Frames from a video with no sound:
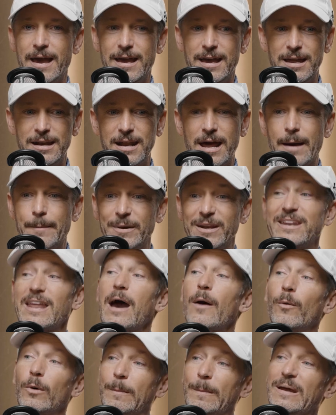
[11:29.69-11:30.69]
and I mean
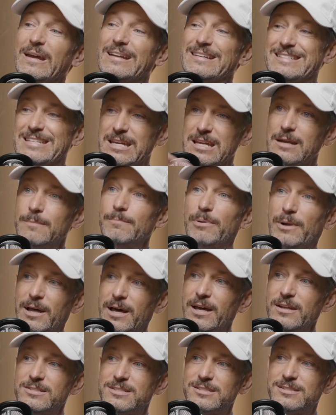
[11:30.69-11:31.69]
that would be a 10
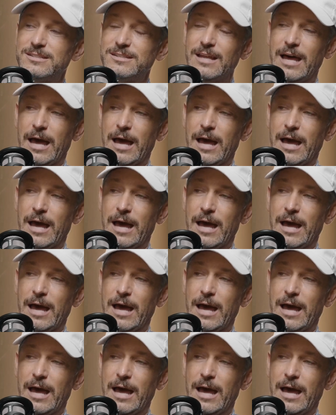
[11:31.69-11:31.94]
plus.